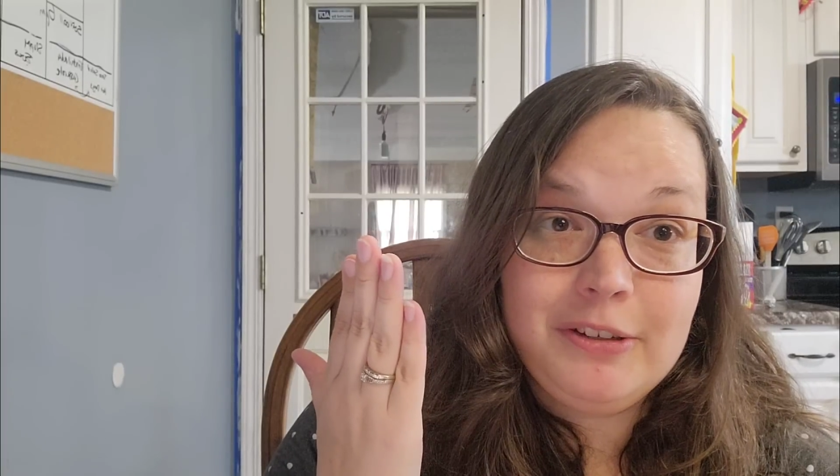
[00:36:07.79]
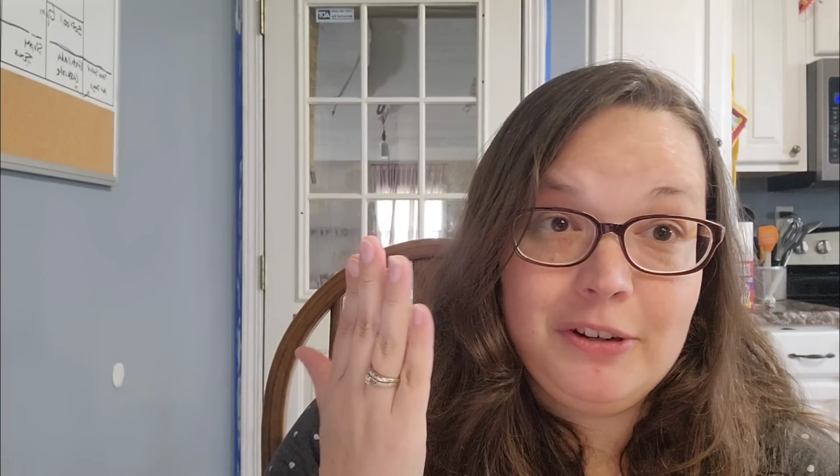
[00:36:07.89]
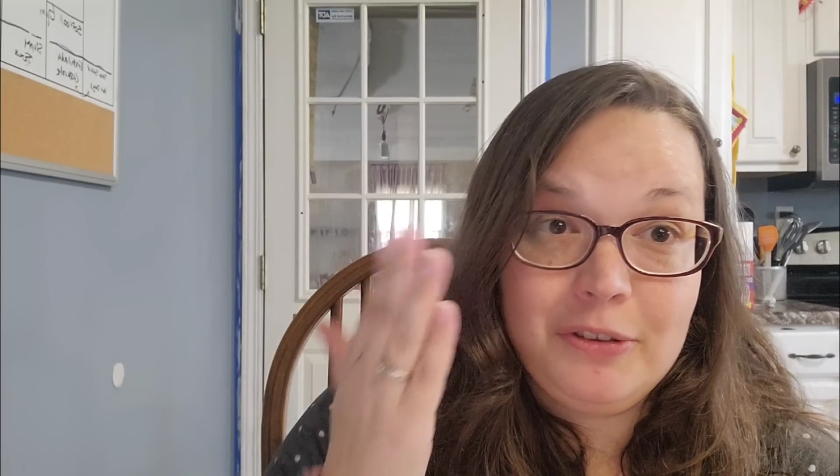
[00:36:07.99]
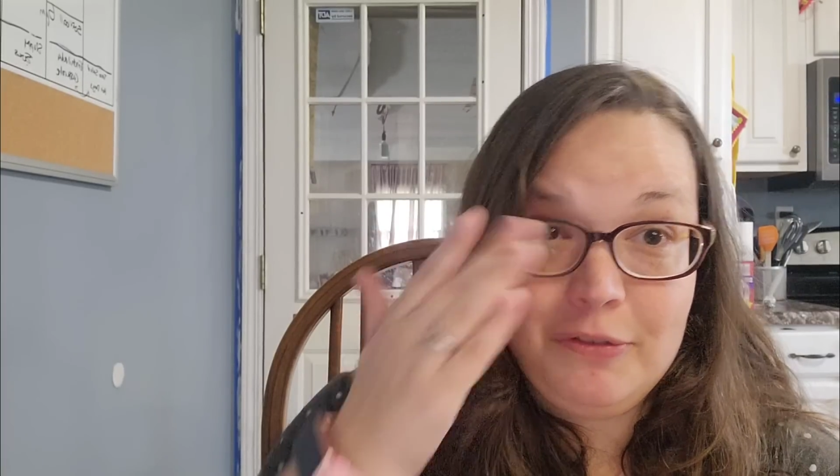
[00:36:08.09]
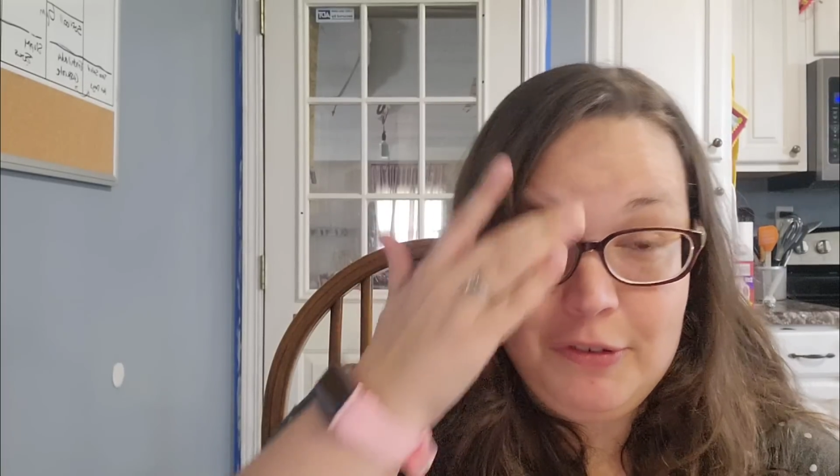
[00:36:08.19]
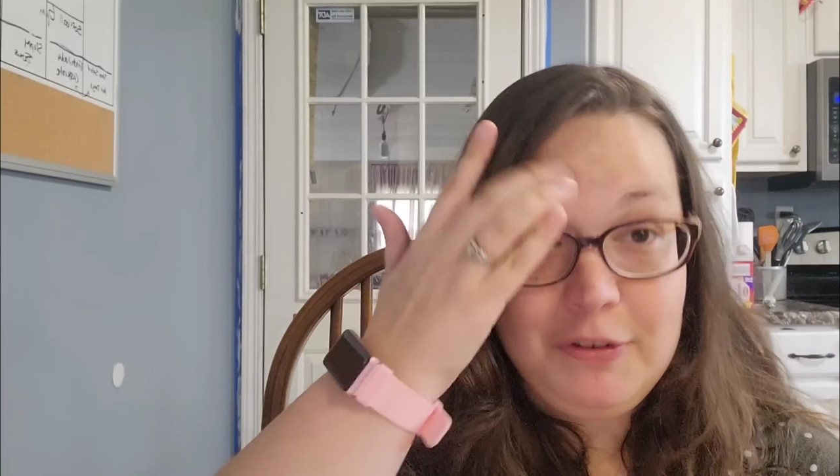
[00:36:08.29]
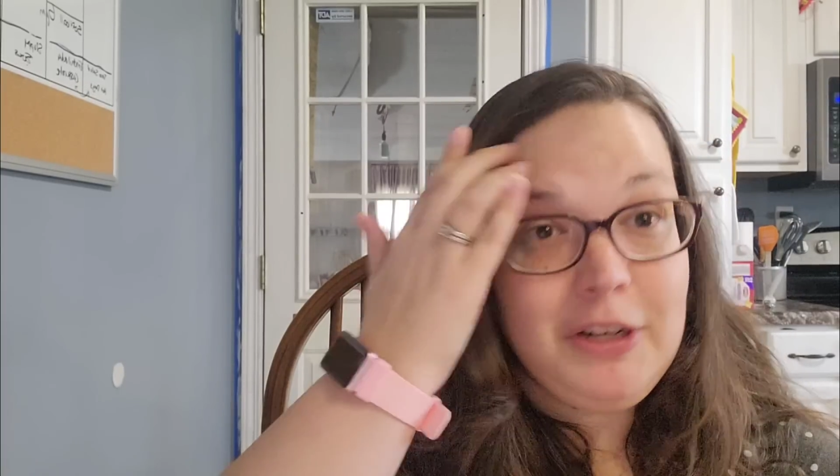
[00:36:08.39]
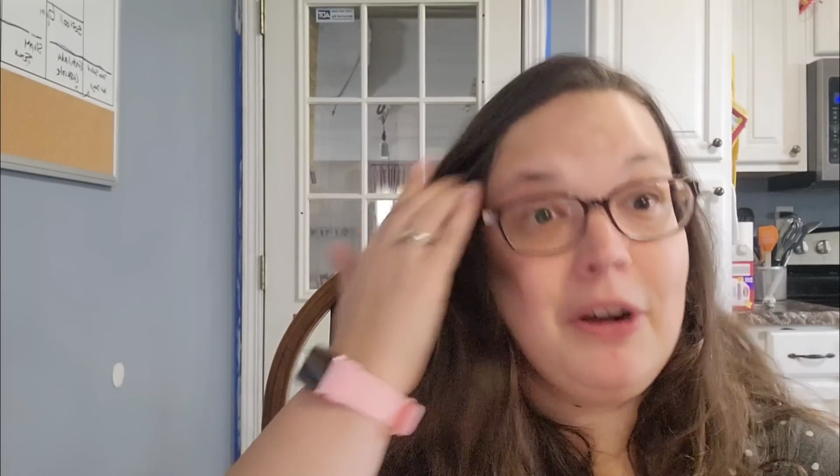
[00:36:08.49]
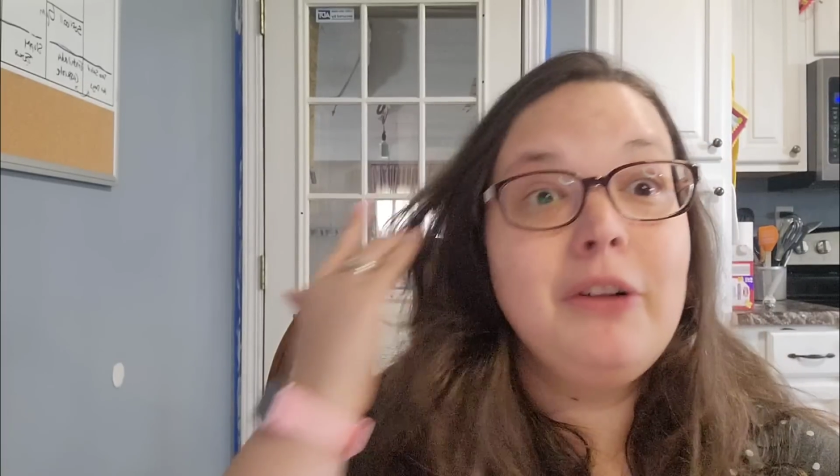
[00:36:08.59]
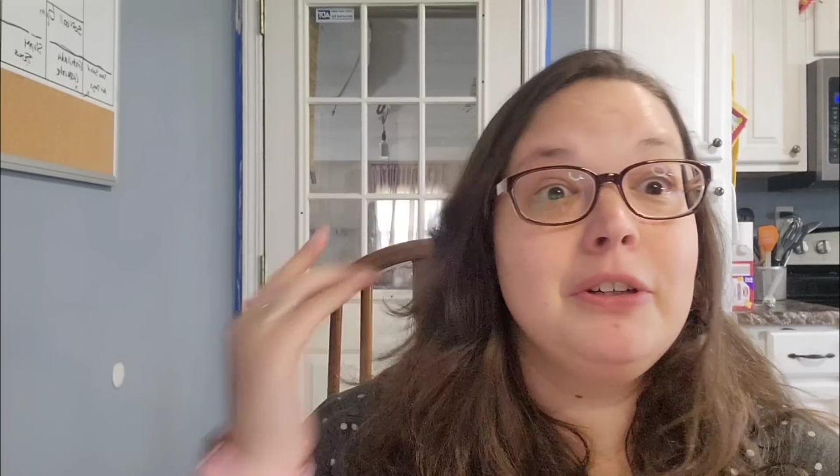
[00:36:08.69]
you know, the
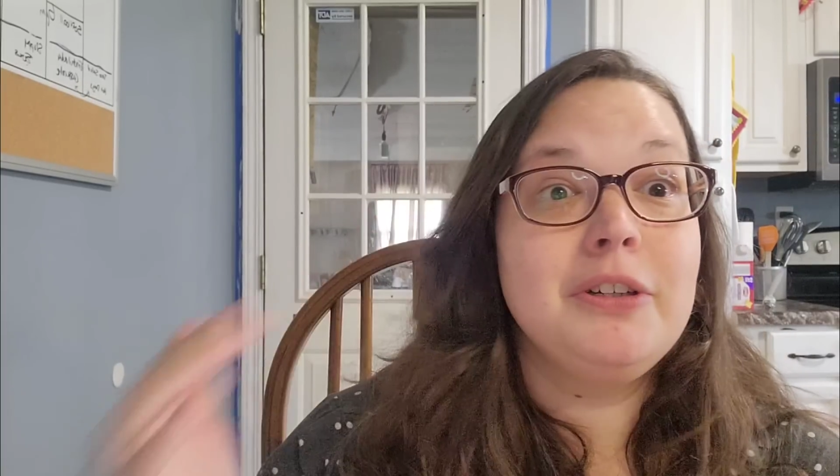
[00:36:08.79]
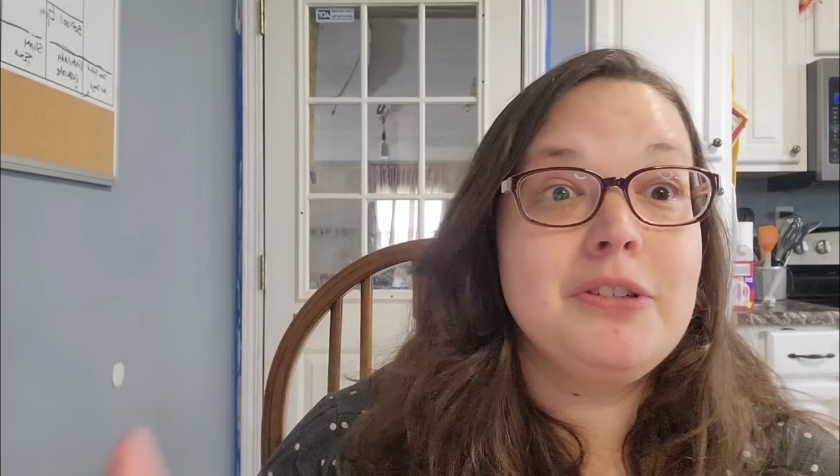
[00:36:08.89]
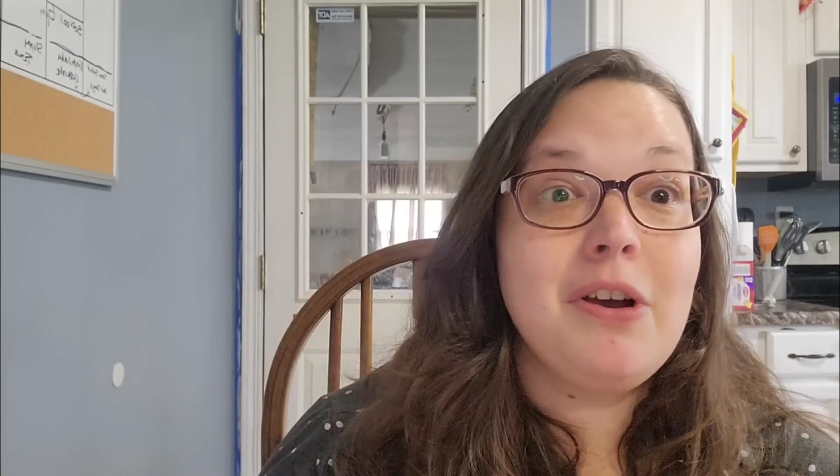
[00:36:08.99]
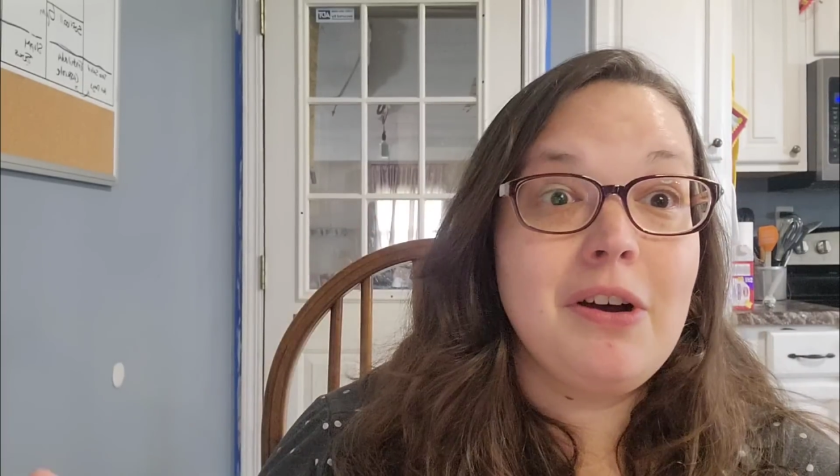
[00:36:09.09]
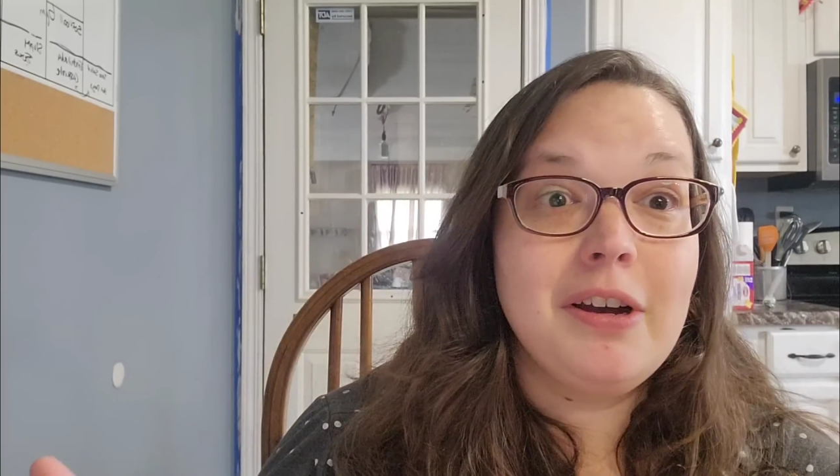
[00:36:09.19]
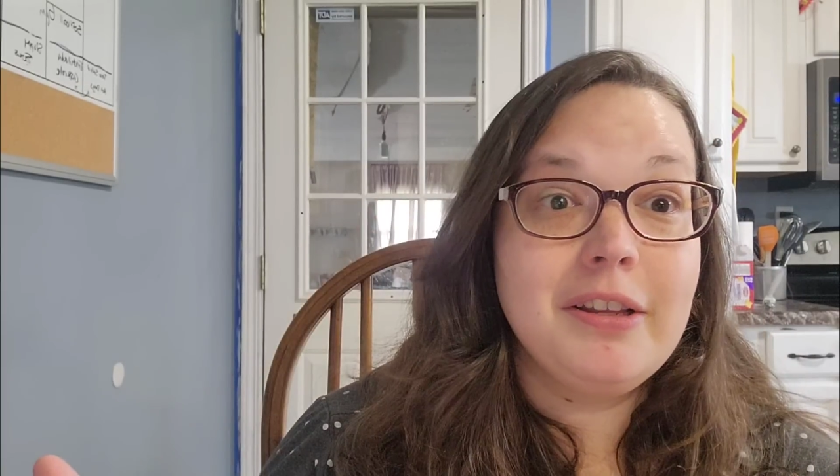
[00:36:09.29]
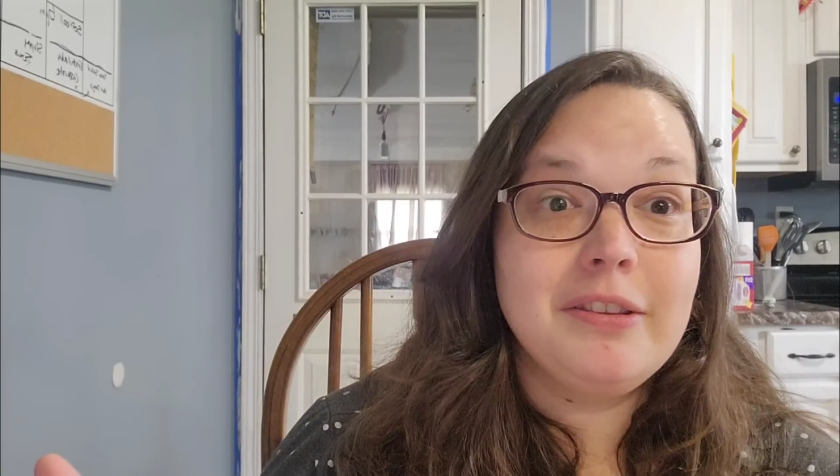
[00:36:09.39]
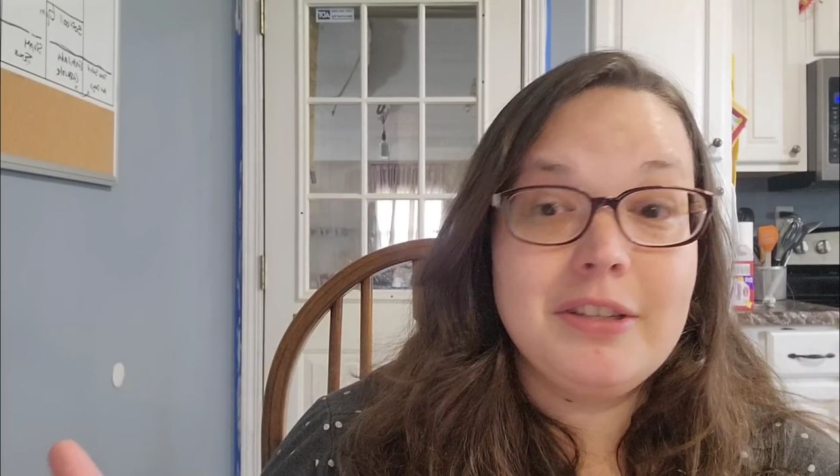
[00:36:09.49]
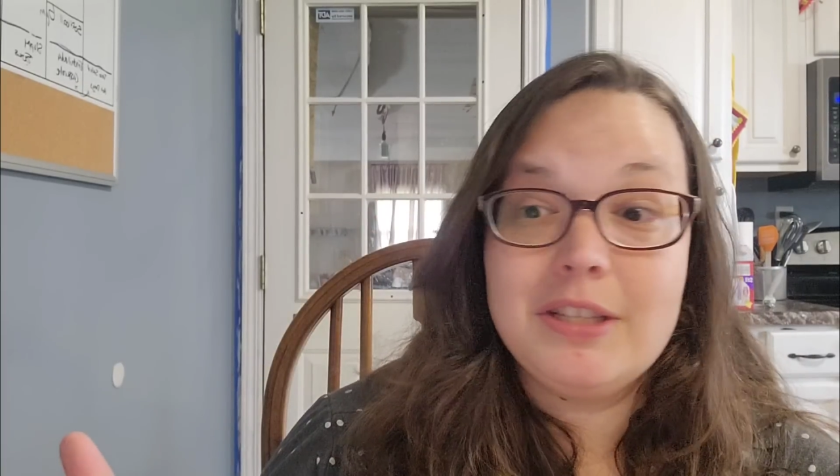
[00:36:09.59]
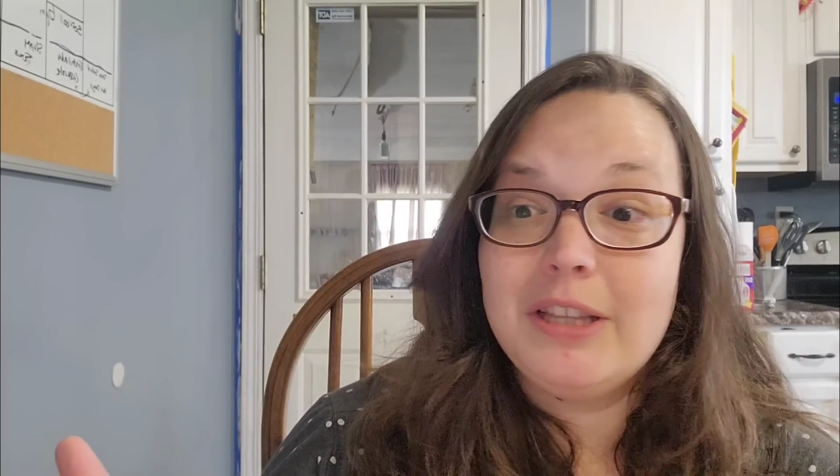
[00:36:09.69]
$50
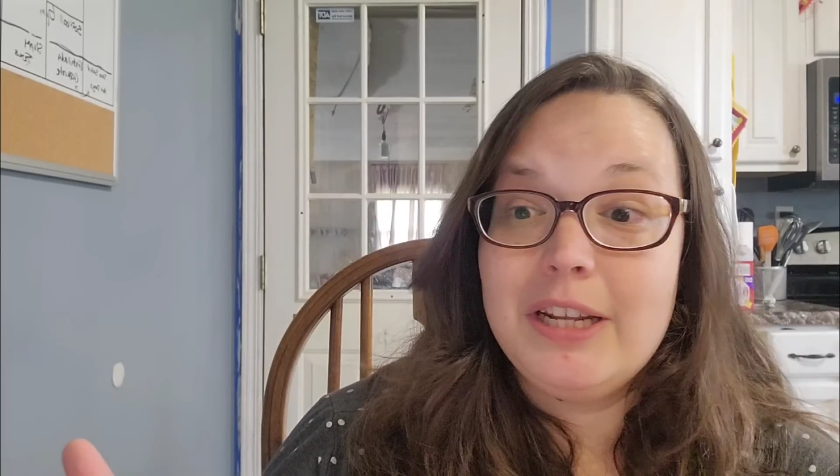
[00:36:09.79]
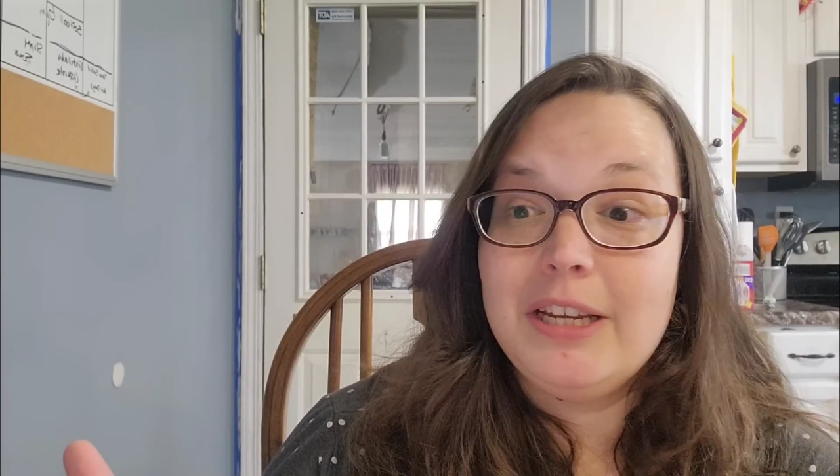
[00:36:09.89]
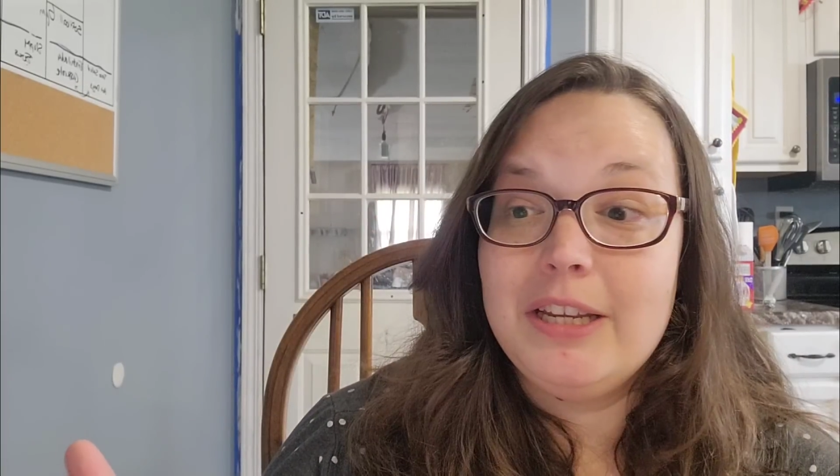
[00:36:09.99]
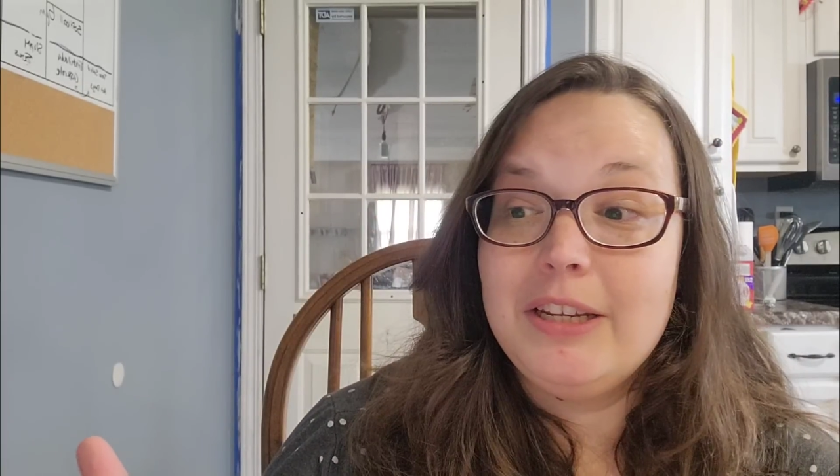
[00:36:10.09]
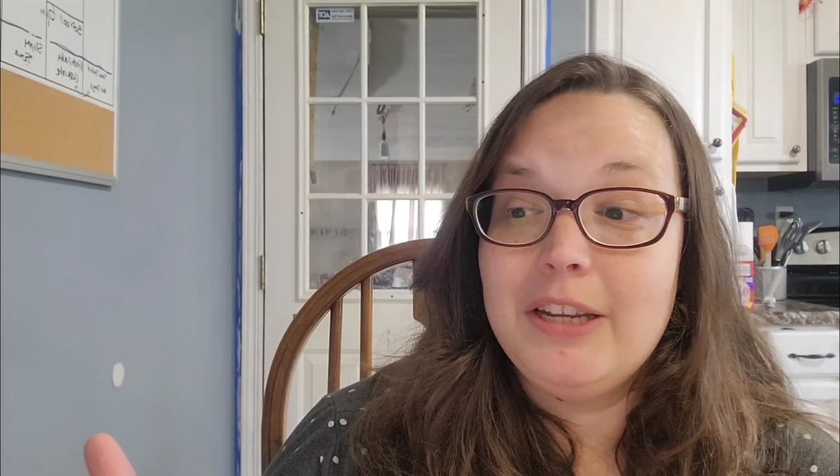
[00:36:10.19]
on this linen